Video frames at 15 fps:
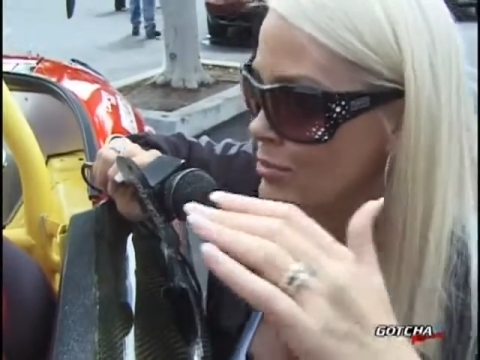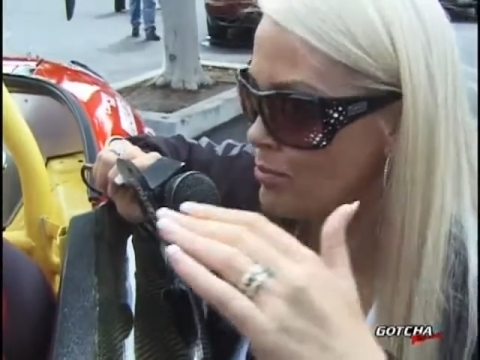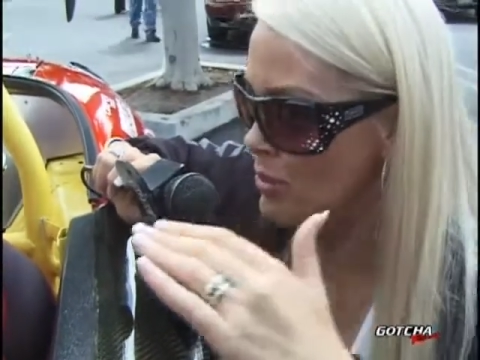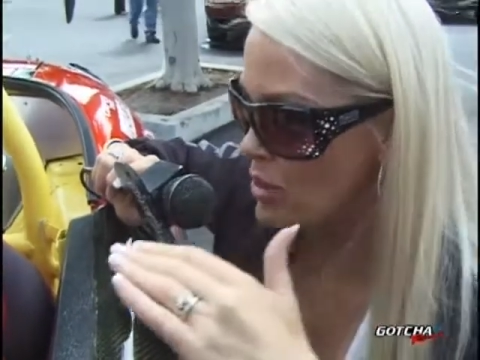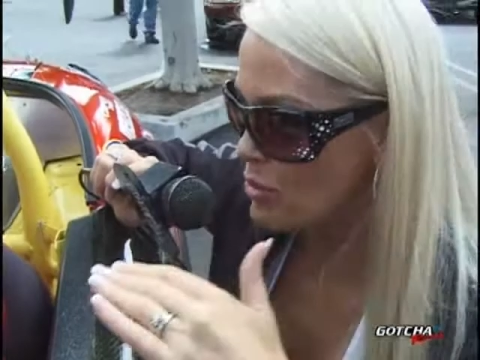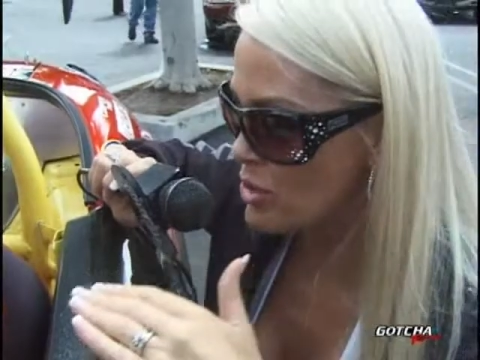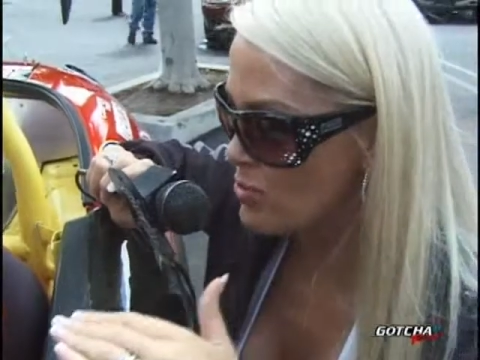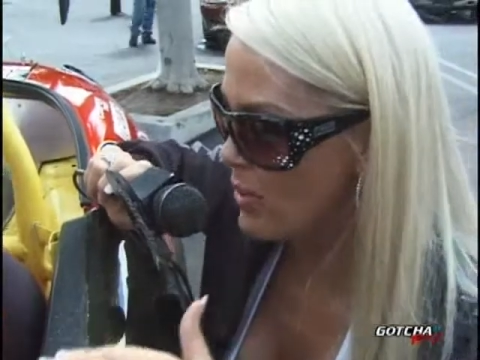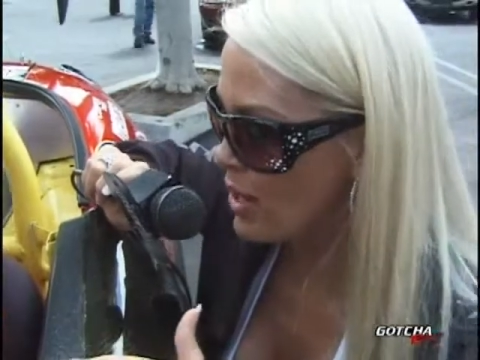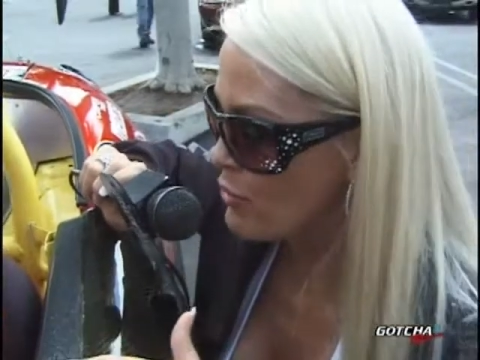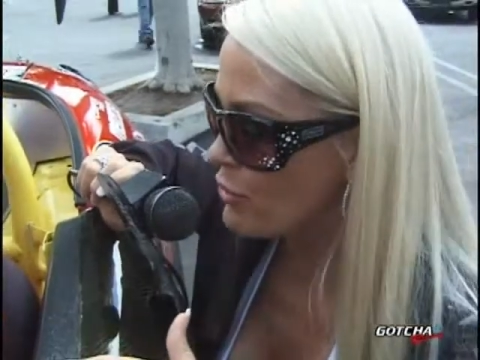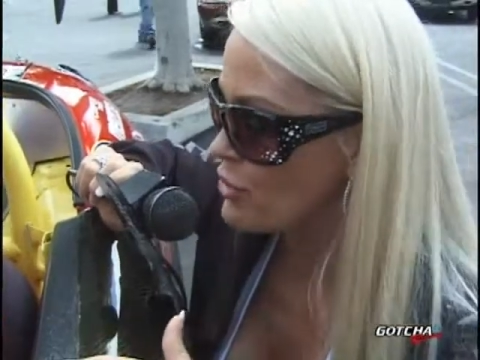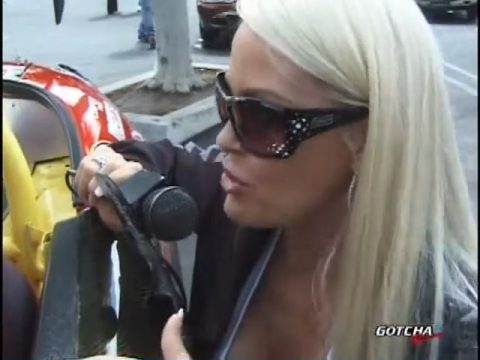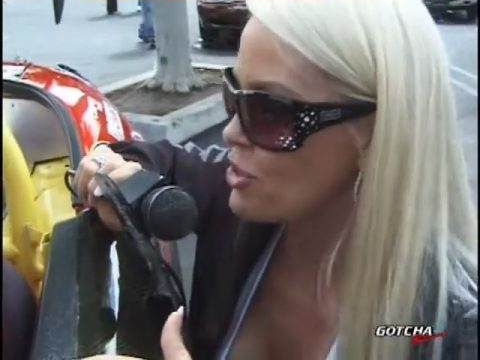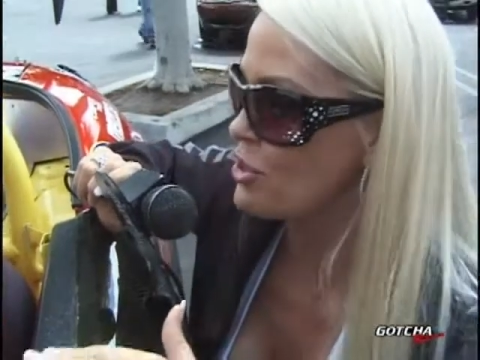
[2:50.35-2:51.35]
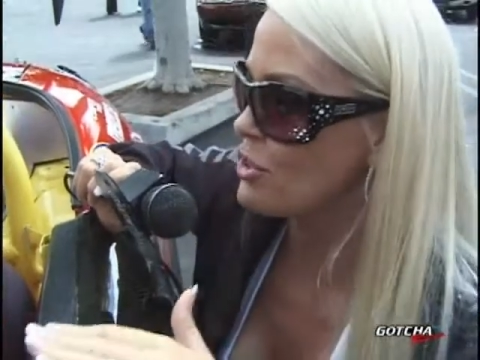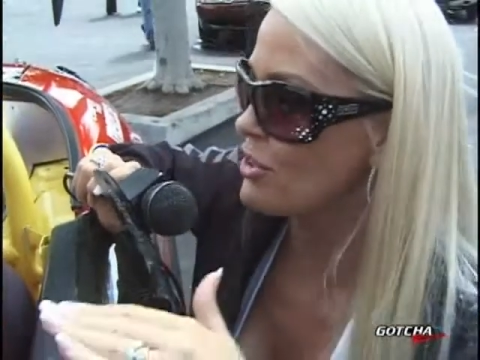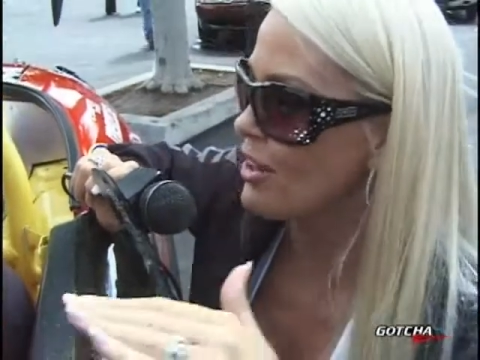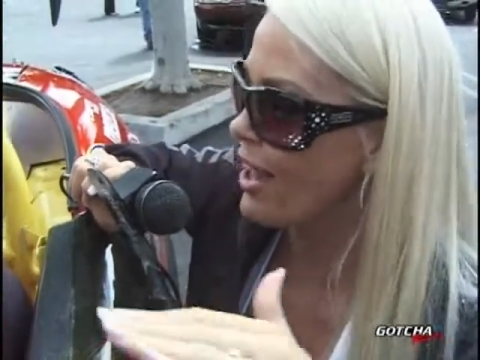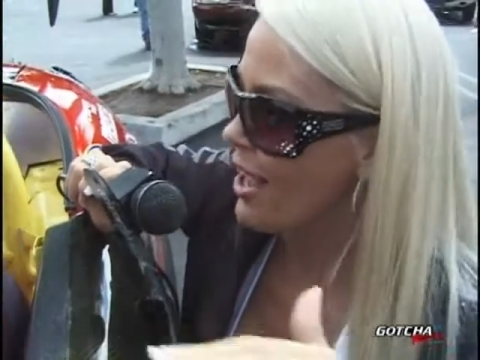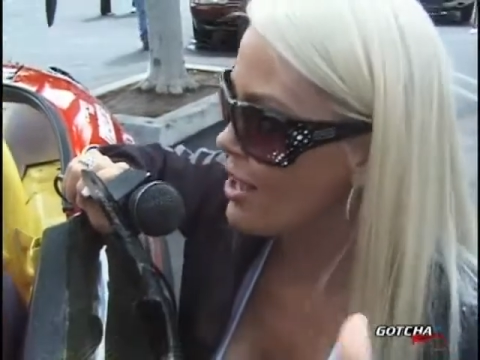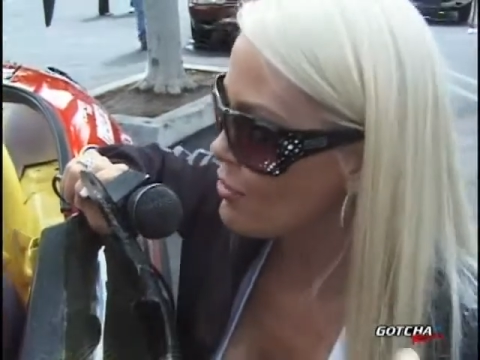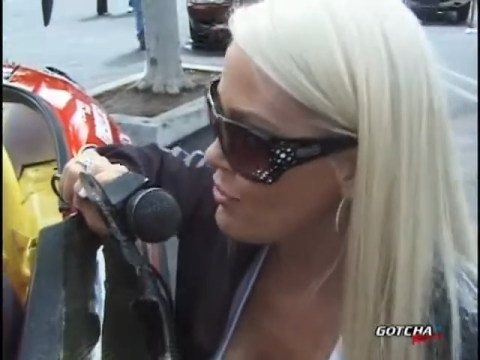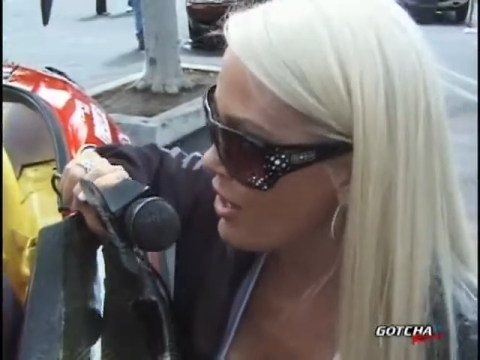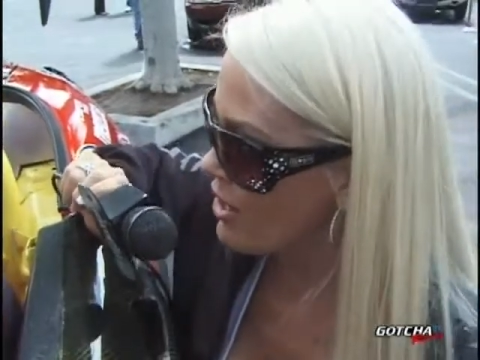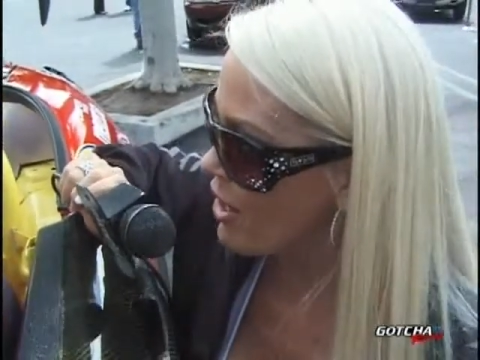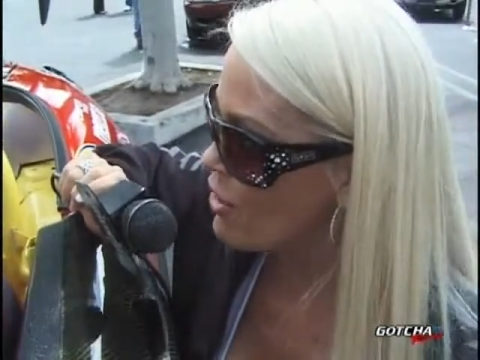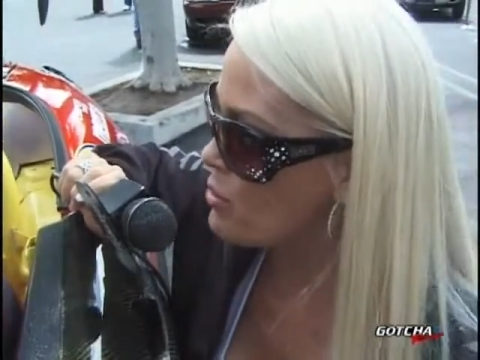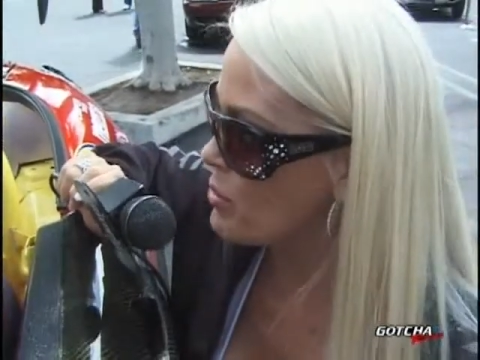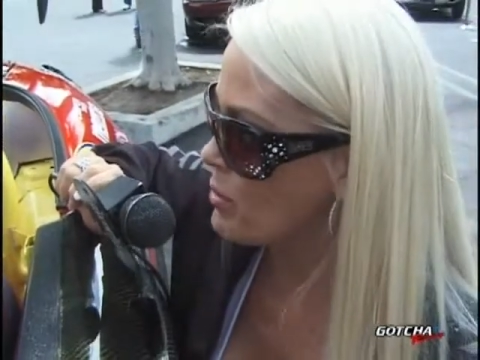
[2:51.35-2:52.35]
being respectful to your life and
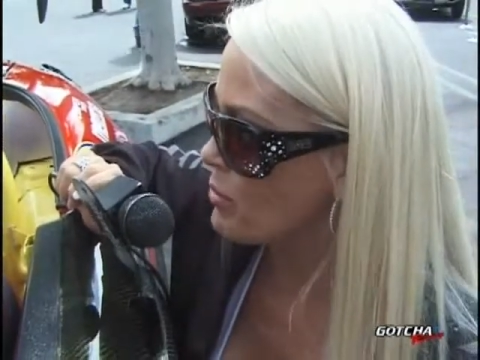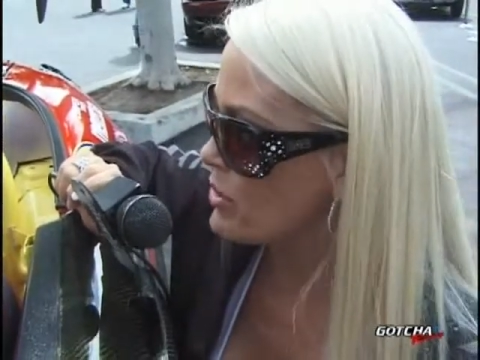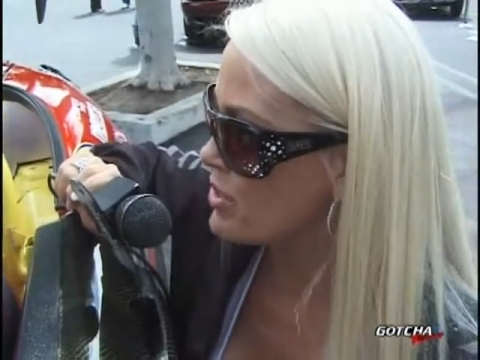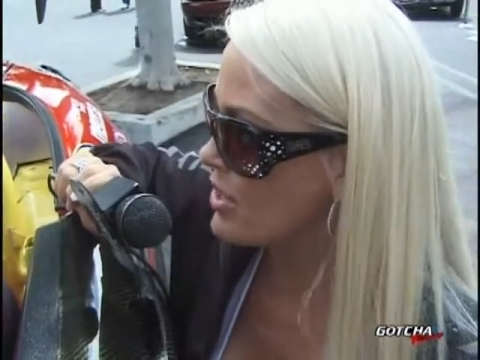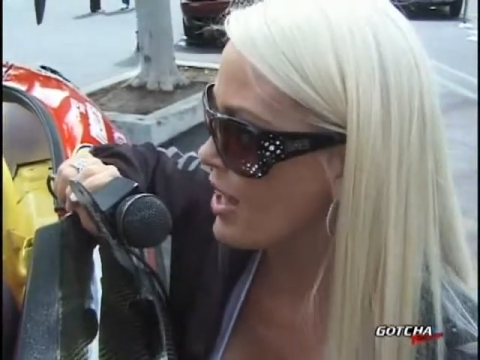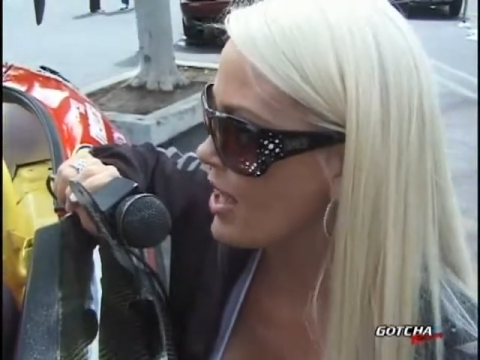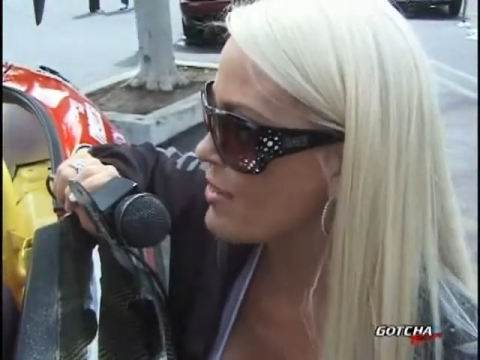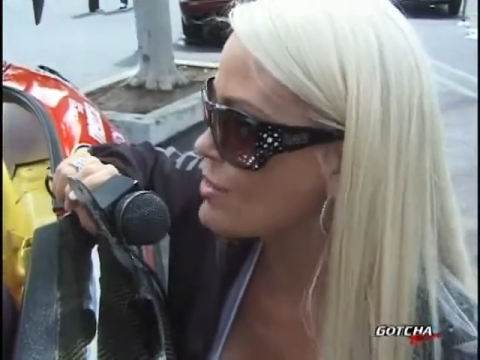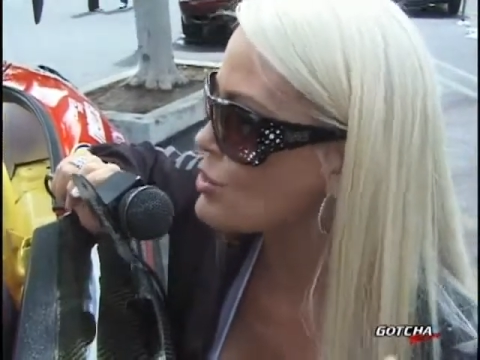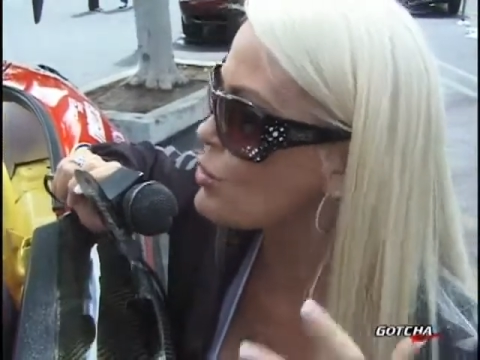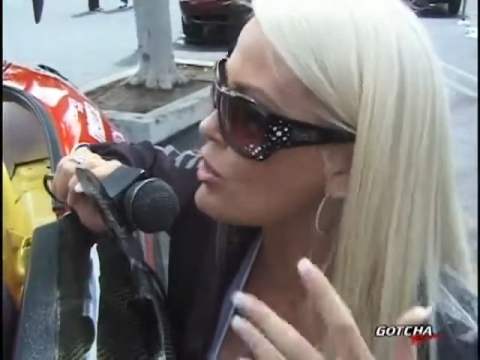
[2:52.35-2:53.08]
other people's lives,